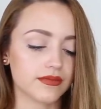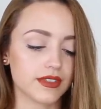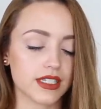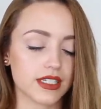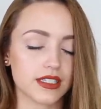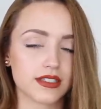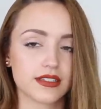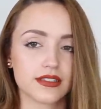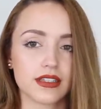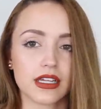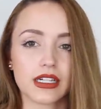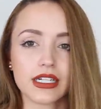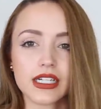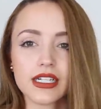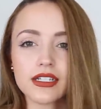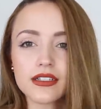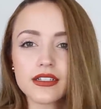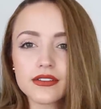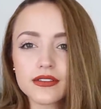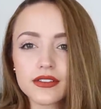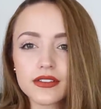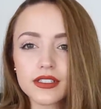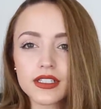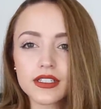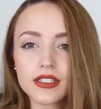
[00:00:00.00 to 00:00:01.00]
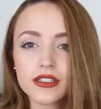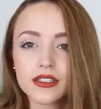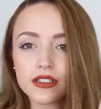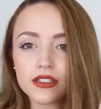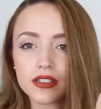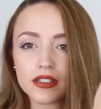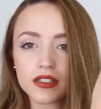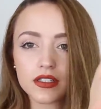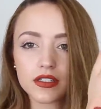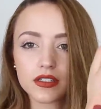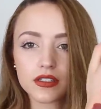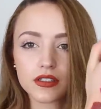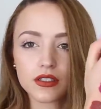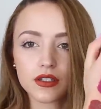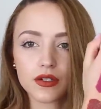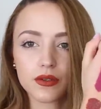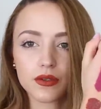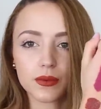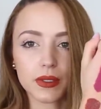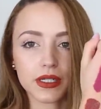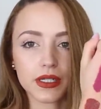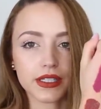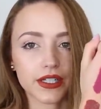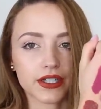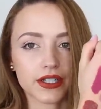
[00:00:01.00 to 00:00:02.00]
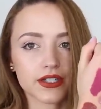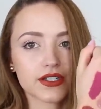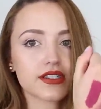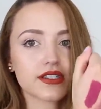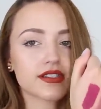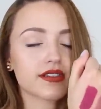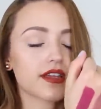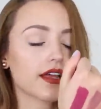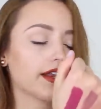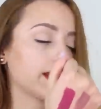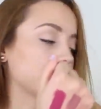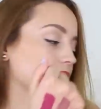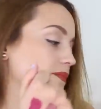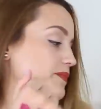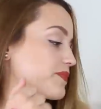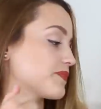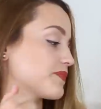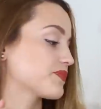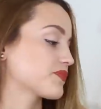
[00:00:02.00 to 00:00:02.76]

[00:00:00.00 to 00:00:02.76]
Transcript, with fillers: It's stunning. Right there, stunning.